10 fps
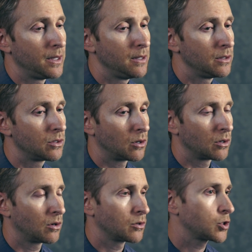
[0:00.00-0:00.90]
These
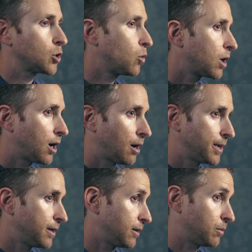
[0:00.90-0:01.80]
are so
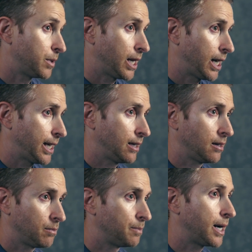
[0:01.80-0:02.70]
common, and they're
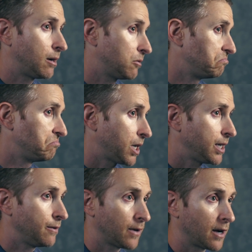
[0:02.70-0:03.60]
benign about
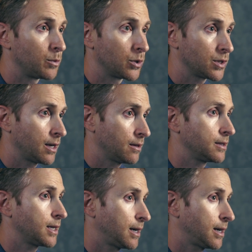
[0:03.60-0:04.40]
95% of the